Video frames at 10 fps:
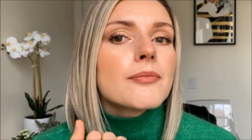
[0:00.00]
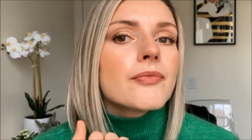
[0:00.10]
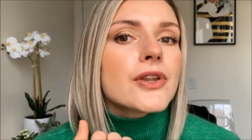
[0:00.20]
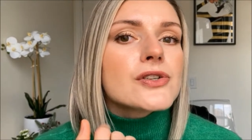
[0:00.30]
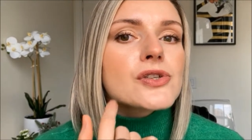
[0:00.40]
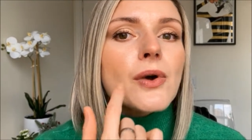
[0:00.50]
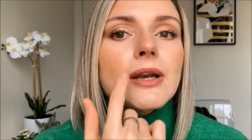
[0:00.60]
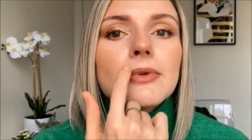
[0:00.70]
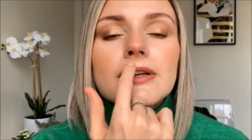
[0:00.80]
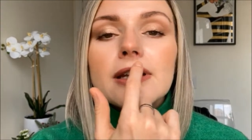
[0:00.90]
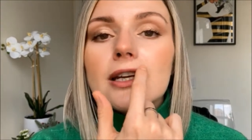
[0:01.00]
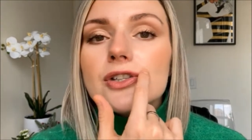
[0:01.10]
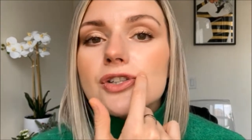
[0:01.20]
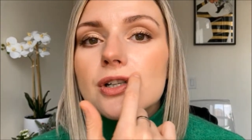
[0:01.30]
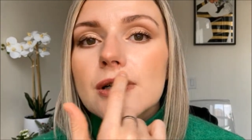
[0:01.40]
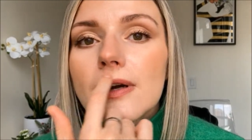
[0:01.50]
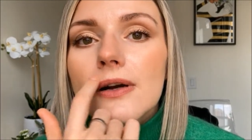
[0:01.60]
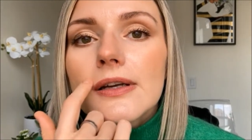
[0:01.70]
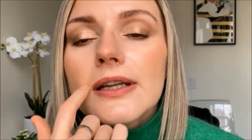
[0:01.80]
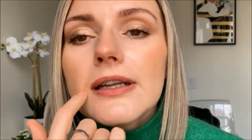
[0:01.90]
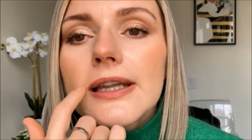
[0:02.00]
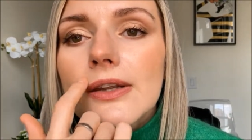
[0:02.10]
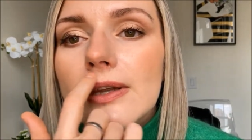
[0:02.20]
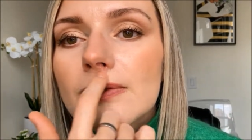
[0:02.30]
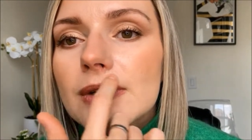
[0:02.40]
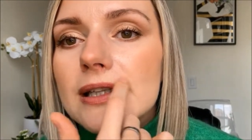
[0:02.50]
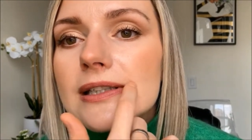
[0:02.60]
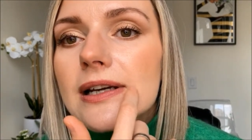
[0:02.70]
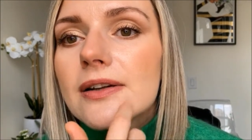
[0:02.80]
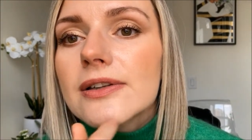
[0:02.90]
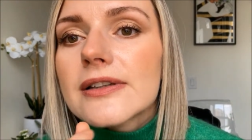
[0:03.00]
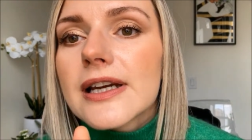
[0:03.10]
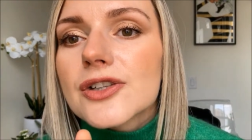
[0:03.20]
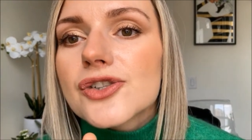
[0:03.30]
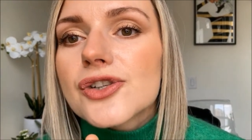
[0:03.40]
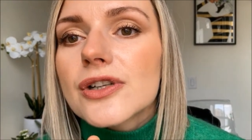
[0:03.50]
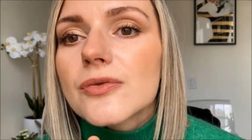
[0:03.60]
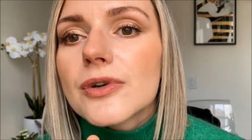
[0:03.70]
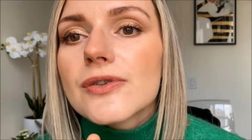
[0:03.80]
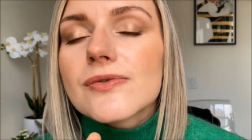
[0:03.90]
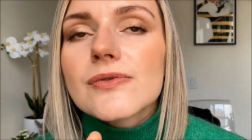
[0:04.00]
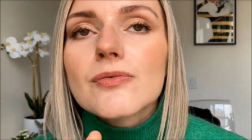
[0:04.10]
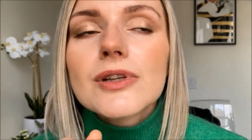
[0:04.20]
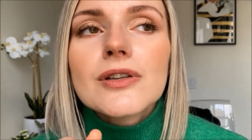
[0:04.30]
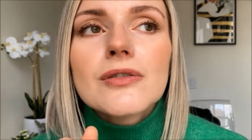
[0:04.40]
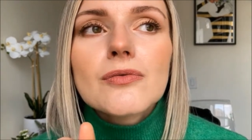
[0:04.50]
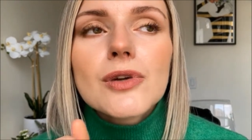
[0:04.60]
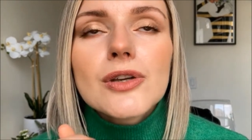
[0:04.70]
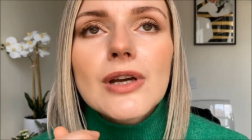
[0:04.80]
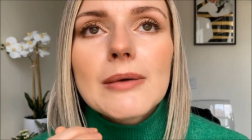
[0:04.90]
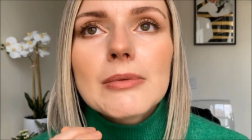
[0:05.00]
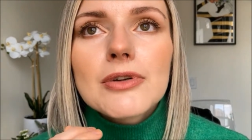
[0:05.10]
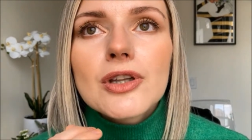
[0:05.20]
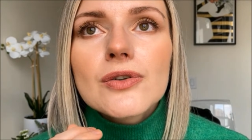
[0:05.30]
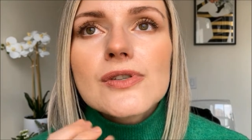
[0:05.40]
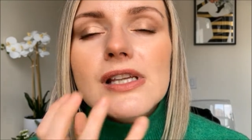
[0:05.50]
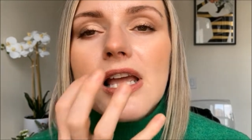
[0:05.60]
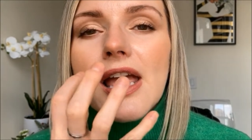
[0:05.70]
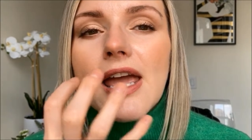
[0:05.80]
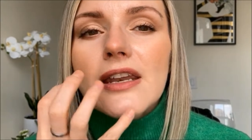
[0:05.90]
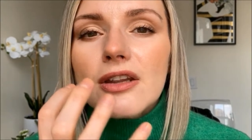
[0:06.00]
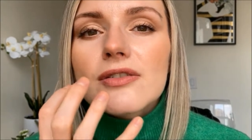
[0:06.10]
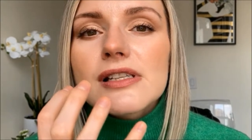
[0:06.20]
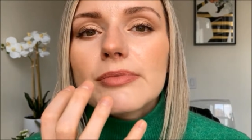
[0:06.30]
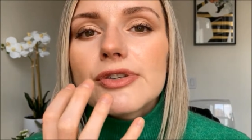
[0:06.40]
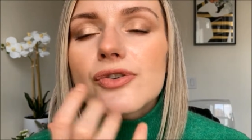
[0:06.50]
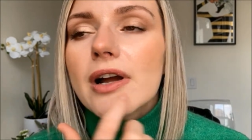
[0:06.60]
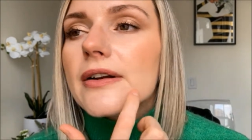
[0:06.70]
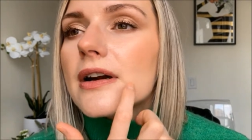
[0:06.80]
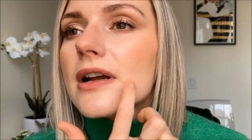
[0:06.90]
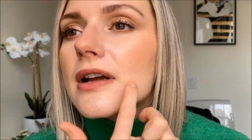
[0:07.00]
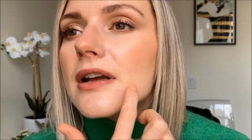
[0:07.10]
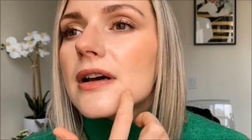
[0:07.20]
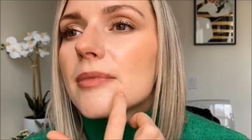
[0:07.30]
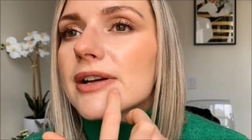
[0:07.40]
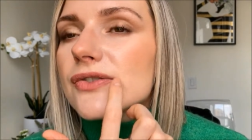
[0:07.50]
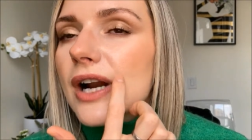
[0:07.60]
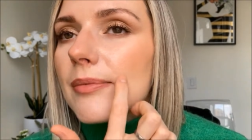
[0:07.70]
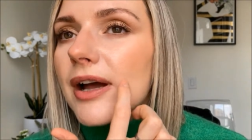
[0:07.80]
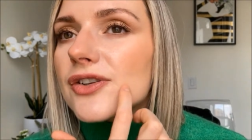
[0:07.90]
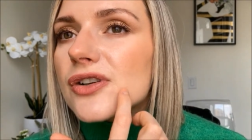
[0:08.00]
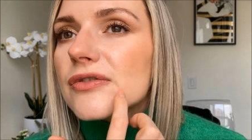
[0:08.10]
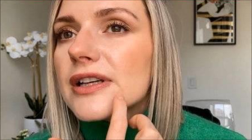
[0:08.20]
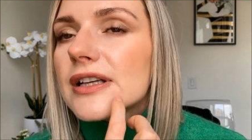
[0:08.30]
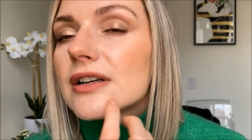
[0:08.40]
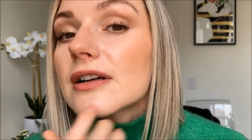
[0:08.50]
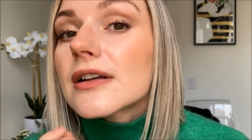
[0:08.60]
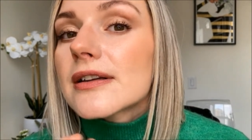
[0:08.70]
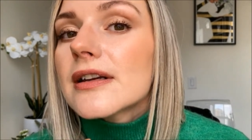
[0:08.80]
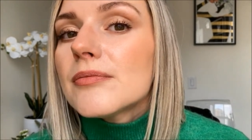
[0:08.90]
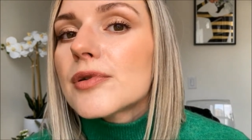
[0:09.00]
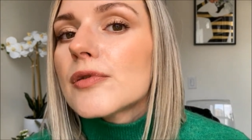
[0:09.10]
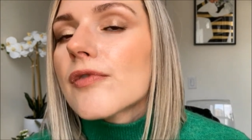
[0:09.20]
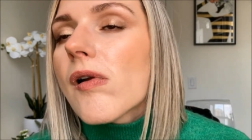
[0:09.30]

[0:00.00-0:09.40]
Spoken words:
there's quite a bit of texture on it. Like you can really tell the texture when you come up close, and it looks a bit drier. My dry patch over here did improve